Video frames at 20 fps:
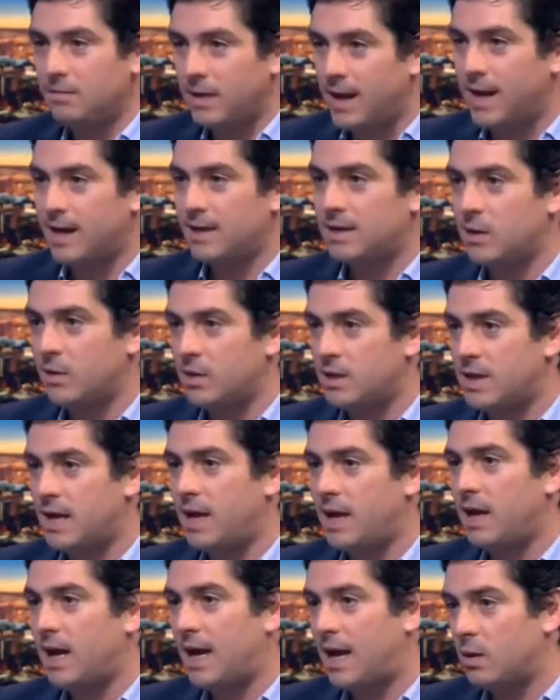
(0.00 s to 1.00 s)
8-hour
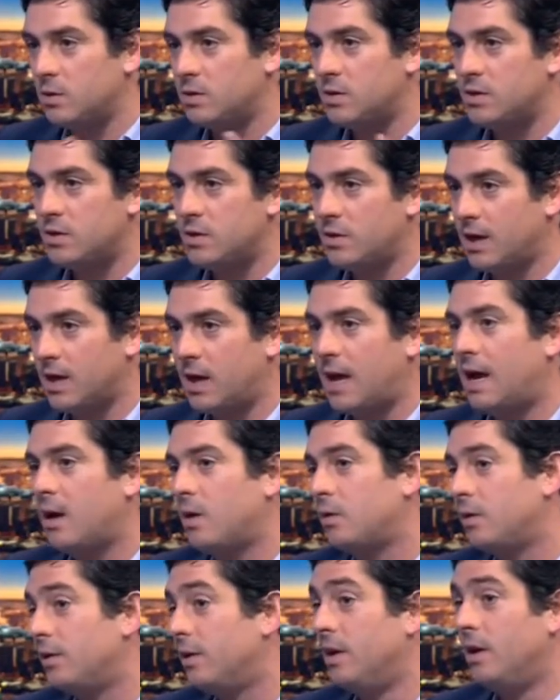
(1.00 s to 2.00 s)
day out into the
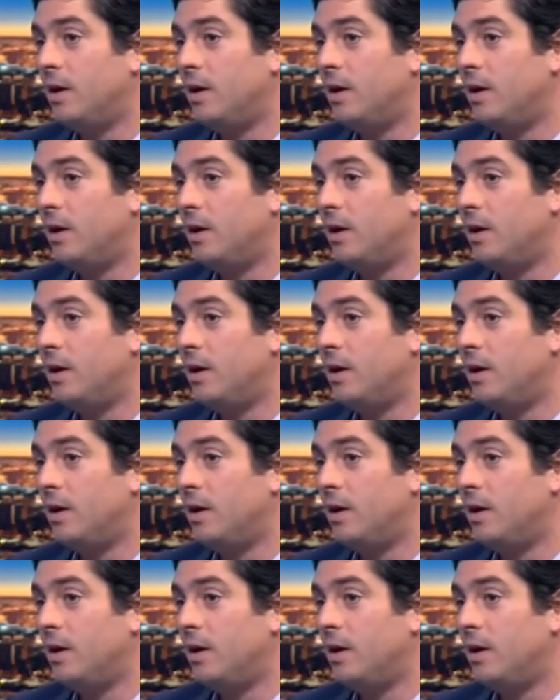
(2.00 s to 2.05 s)
cloud,